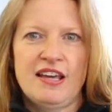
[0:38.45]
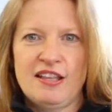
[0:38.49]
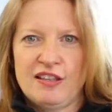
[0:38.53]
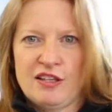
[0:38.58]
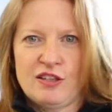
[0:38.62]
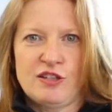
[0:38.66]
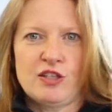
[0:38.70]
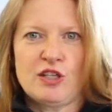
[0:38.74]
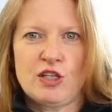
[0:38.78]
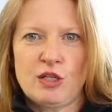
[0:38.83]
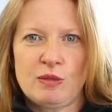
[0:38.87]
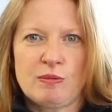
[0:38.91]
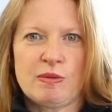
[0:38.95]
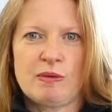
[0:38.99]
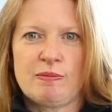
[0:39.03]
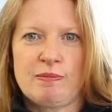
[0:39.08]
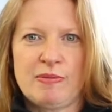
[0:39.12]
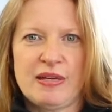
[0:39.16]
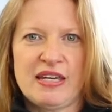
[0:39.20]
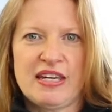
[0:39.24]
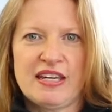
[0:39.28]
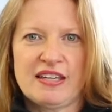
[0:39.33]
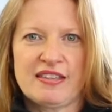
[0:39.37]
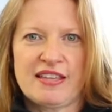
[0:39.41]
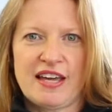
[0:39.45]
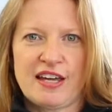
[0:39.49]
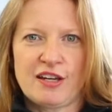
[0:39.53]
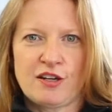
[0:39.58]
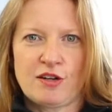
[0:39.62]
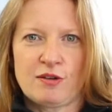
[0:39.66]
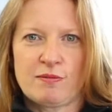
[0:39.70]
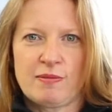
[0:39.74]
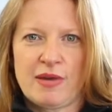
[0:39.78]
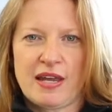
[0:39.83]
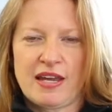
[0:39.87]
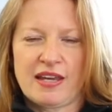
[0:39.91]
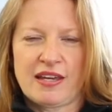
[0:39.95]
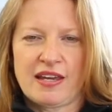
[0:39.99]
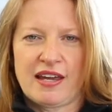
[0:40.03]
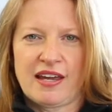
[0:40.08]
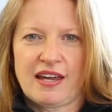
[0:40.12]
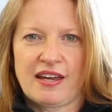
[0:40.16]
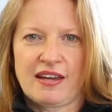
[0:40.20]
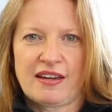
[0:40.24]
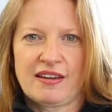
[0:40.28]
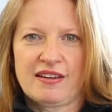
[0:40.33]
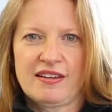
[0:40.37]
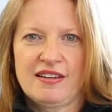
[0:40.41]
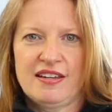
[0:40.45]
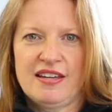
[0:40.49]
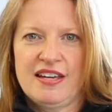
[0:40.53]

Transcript: this human being that you're making,